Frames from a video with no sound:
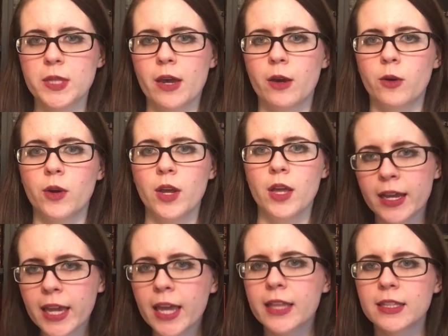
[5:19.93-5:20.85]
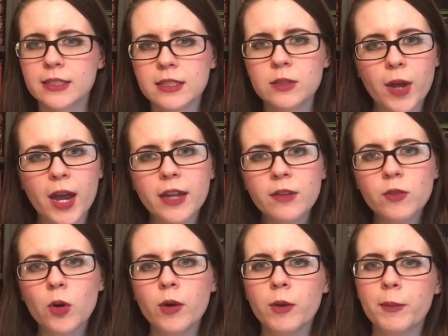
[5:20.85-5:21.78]
How, again, this is kind of
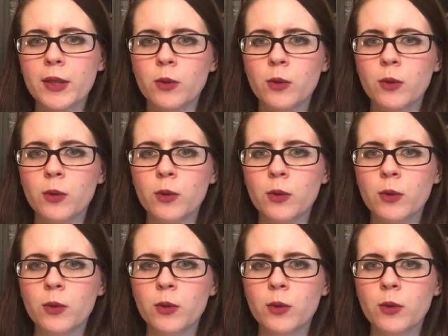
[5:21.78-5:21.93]
going by